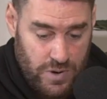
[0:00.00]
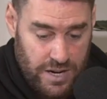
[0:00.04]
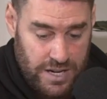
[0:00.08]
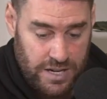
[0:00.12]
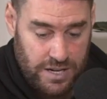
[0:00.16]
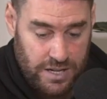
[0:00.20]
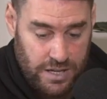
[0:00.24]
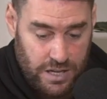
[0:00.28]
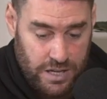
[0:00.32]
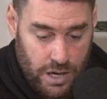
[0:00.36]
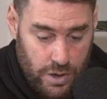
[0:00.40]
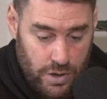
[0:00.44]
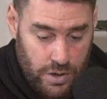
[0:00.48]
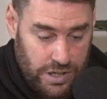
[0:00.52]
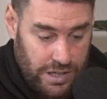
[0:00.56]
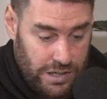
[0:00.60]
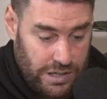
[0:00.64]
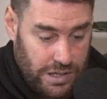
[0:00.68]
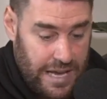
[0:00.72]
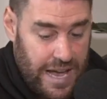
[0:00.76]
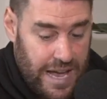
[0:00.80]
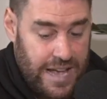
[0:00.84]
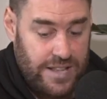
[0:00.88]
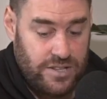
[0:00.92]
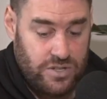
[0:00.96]
ready to go here,
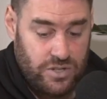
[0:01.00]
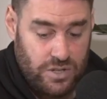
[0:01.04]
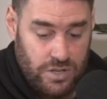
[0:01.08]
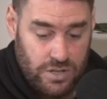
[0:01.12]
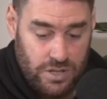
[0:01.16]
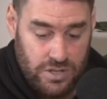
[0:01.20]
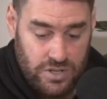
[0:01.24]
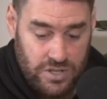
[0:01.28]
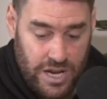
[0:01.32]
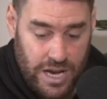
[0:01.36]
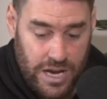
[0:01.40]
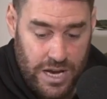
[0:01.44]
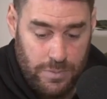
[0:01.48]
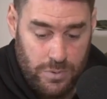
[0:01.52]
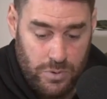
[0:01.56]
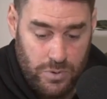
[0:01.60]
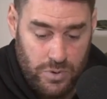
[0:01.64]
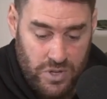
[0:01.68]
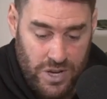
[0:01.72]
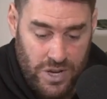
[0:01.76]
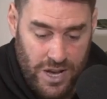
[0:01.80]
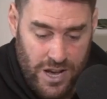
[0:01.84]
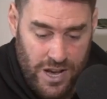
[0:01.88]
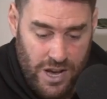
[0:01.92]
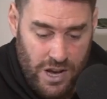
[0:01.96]
can turn the
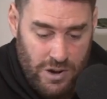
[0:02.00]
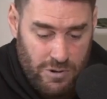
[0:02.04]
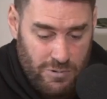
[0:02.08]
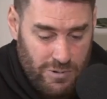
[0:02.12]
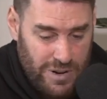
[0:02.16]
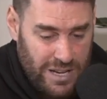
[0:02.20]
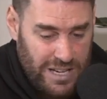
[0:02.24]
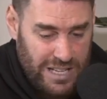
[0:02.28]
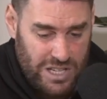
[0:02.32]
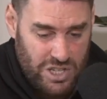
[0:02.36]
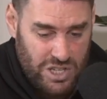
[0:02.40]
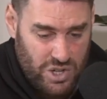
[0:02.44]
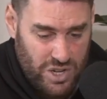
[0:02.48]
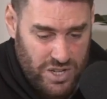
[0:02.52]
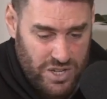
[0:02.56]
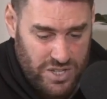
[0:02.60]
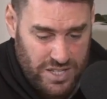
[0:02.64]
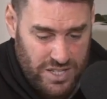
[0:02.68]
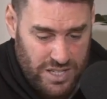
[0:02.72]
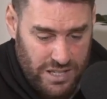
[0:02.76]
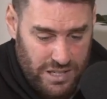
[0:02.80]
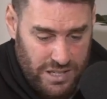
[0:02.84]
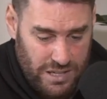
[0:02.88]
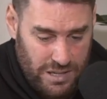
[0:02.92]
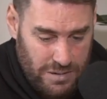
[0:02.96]
tables. Really
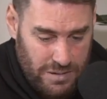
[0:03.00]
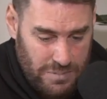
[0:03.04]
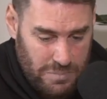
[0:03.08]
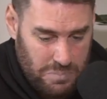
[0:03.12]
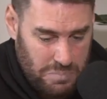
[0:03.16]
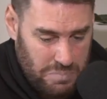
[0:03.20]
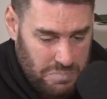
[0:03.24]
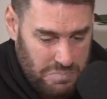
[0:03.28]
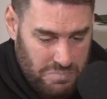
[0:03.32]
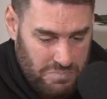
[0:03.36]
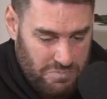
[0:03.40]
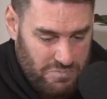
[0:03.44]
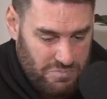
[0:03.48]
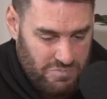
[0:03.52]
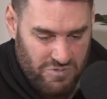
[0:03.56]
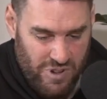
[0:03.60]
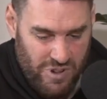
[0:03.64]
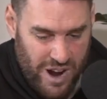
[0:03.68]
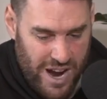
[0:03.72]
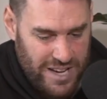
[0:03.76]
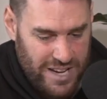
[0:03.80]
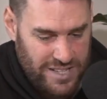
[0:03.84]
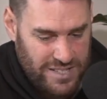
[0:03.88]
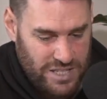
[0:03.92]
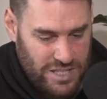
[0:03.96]
interesting
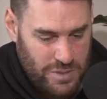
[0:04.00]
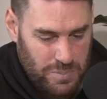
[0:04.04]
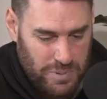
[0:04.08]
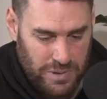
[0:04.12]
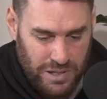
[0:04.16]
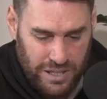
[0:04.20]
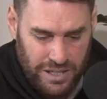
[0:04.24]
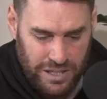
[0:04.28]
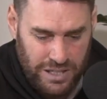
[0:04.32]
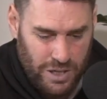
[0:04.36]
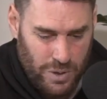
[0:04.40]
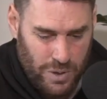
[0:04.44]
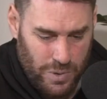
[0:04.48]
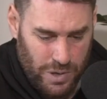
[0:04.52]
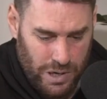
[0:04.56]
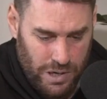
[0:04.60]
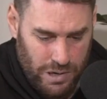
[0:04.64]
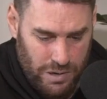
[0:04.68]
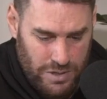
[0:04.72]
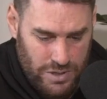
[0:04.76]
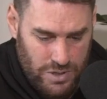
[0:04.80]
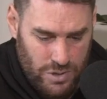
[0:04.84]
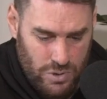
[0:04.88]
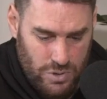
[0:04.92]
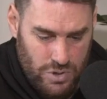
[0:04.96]
race. There's plenty of
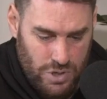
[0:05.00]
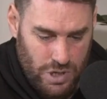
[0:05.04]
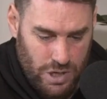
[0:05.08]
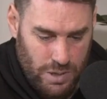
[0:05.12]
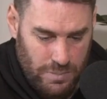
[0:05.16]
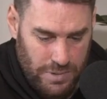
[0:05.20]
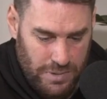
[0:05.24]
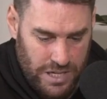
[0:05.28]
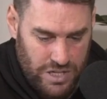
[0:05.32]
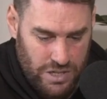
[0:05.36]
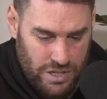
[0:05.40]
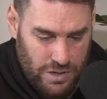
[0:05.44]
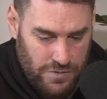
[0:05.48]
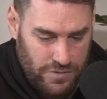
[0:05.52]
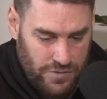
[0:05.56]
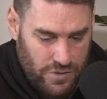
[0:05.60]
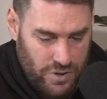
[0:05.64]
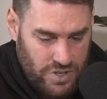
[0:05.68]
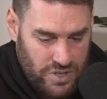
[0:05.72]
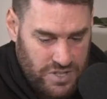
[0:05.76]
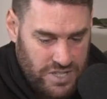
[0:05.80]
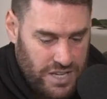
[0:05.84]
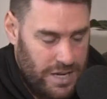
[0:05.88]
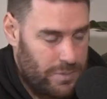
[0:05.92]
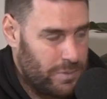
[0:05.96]
queries. All-time legend
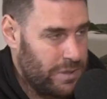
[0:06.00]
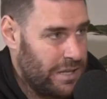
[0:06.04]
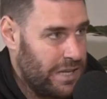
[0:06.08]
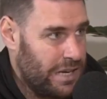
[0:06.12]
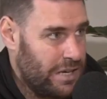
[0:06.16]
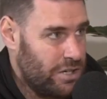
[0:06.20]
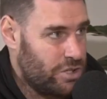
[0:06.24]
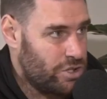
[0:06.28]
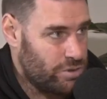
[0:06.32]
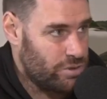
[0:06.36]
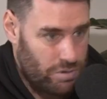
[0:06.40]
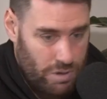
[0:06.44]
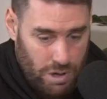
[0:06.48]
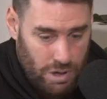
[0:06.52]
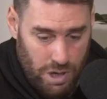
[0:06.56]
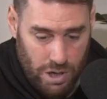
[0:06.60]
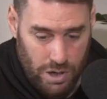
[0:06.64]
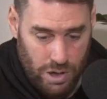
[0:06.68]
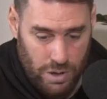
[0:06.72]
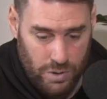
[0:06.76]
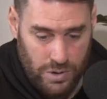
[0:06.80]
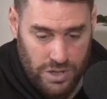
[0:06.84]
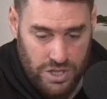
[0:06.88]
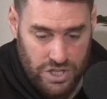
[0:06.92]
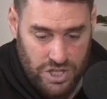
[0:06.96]
first up without a
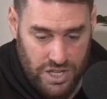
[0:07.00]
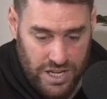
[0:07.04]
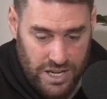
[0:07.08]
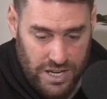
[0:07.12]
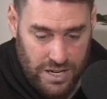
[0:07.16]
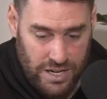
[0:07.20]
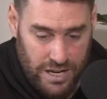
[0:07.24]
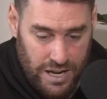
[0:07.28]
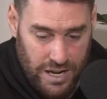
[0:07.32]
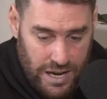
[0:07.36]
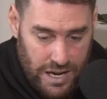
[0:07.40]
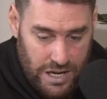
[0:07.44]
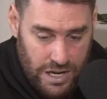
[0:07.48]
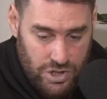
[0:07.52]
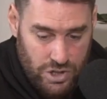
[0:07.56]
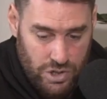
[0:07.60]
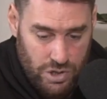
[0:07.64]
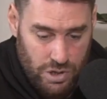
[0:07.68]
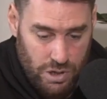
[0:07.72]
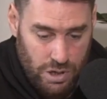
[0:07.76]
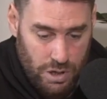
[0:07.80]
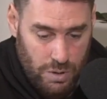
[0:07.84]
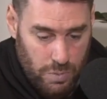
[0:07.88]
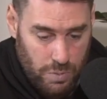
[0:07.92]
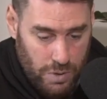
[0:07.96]
trial. Enchanted Heart
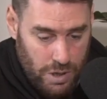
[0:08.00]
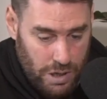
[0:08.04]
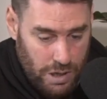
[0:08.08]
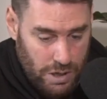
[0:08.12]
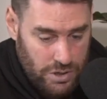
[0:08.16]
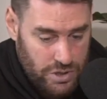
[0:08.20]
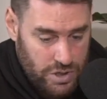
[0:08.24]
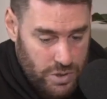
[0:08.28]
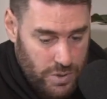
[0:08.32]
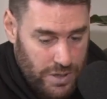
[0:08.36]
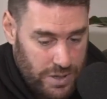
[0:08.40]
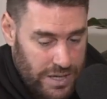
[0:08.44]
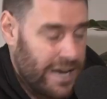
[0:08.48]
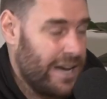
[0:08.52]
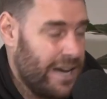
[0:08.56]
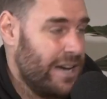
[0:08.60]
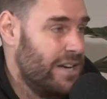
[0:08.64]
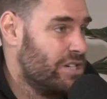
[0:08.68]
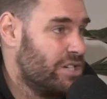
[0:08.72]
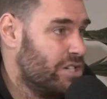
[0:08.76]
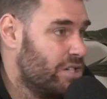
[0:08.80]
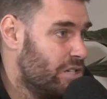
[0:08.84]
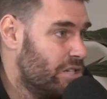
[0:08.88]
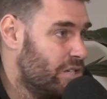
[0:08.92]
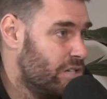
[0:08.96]
trial well on 2
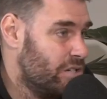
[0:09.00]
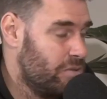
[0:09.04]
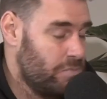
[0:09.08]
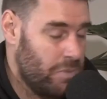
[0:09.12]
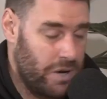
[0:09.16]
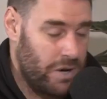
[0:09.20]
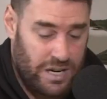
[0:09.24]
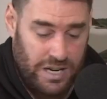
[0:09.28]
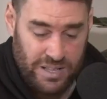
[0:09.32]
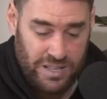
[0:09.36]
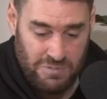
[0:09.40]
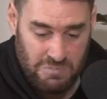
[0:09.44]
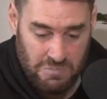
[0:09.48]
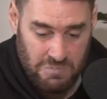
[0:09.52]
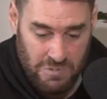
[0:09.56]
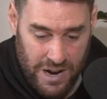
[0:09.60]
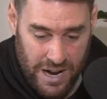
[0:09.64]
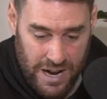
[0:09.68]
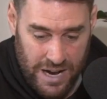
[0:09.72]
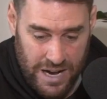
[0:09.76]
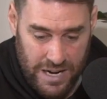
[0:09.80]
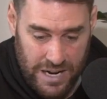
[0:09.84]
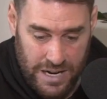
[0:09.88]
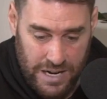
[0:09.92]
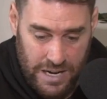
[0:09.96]
occasions. Might need to
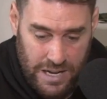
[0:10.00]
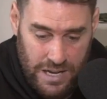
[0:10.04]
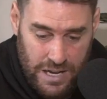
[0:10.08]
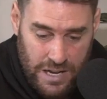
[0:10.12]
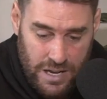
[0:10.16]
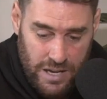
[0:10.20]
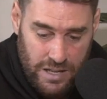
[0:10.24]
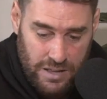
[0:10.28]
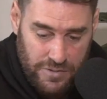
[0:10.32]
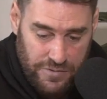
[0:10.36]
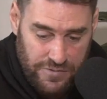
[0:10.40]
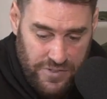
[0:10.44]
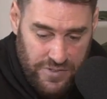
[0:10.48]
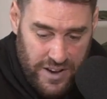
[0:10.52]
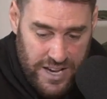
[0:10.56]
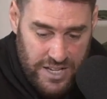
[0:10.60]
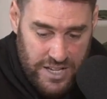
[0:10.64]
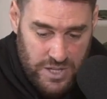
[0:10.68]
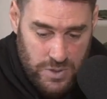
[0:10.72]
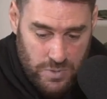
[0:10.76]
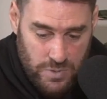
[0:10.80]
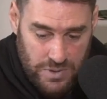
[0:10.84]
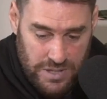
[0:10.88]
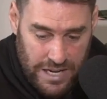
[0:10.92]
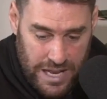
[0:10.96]
run. The
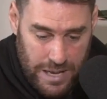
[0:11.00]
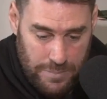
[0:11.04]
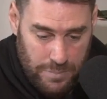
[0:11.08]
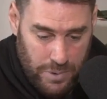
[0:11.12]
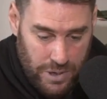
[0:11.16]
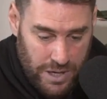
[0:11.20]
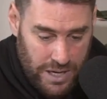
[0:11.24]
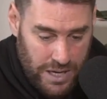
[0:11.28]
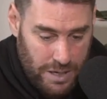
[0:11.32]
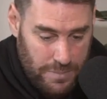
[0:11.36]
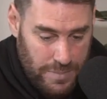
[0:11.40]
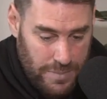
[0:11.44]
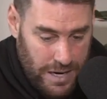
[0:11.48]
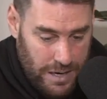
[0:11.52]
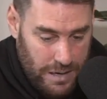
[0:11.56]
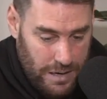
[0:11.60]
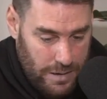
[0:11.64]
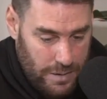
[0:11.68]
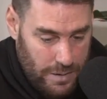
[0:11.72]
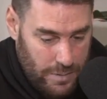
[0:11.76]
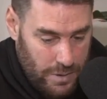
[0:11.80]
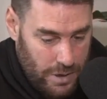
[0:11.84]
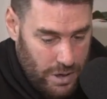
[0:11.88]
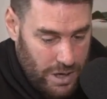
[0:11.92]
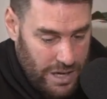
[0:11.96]
face was lapped by Endermate
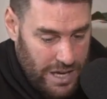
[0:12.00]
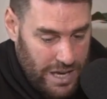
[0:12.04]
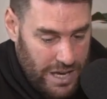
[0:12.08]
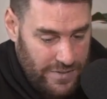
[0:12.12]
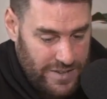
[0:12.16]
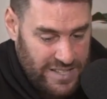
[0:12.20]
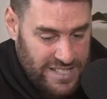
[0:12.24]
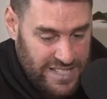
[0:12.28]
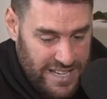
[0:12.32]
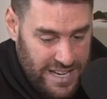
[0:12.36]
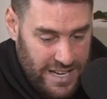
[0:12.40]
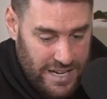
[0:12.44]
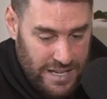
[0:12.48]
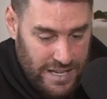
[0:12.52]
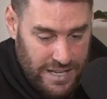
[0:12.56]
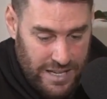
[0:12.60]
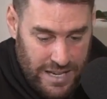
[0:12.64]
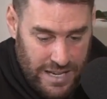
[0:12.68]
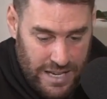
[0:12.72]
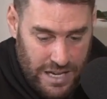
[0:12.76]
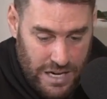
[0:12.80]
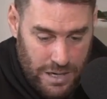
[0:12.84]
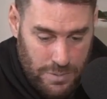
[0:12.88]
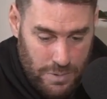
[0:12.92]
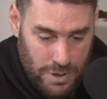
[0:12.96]
on a heavy 10 at
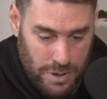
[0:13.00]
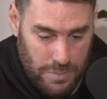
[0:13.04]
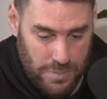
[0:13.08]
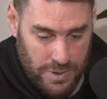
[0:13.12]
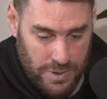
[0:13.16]
Canterbury,